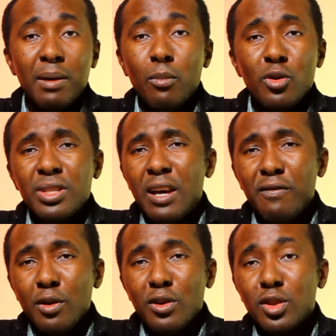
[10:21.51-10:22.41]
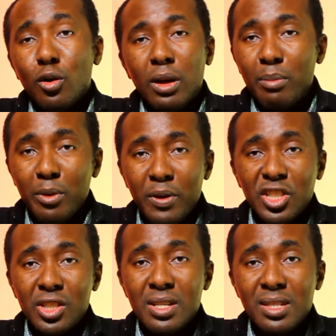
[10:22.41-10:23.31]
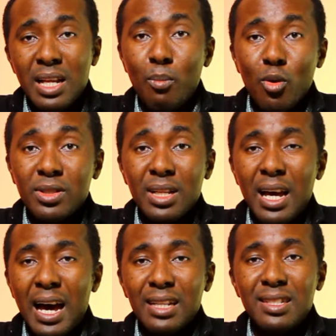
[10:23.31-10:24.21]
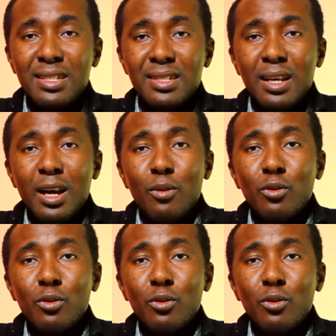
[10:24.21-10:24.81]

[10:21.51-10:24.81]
the most envious collaborations that most artists